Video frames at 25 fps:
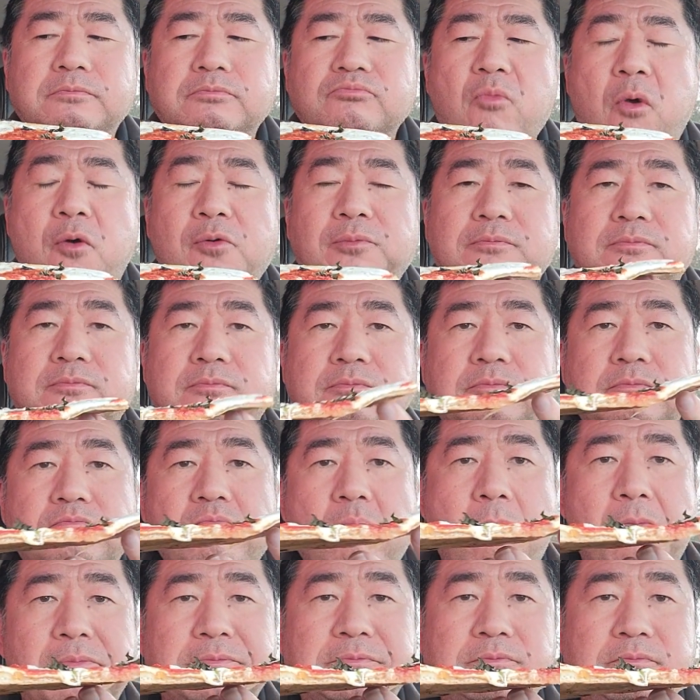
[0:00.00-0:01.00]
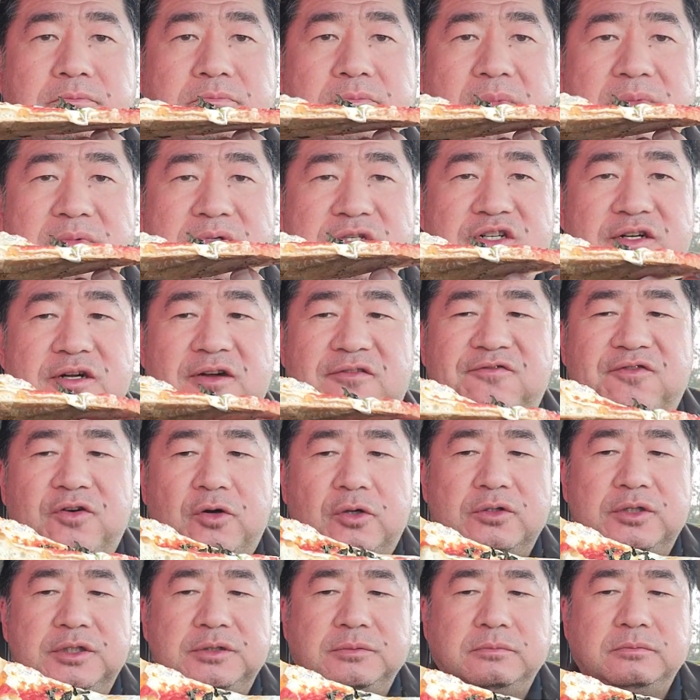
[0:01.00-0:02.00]
Oh, let me try to
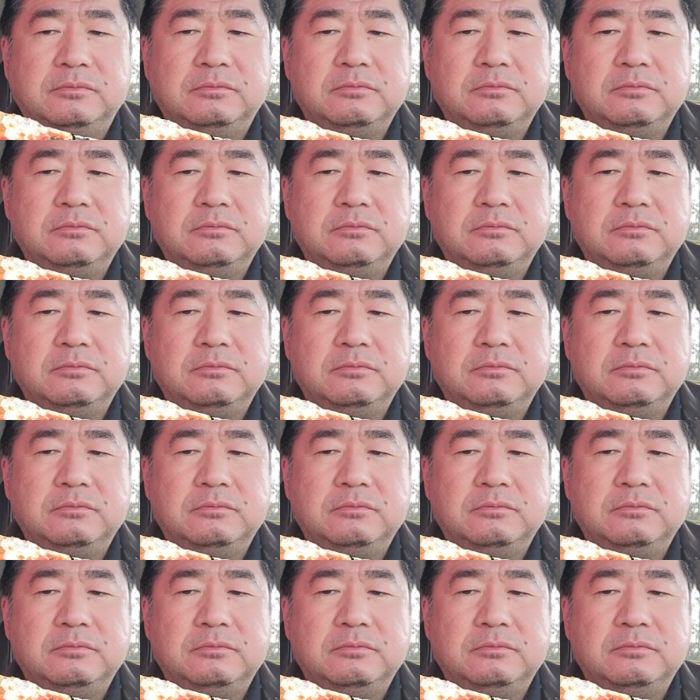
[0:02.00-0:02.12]
fold it.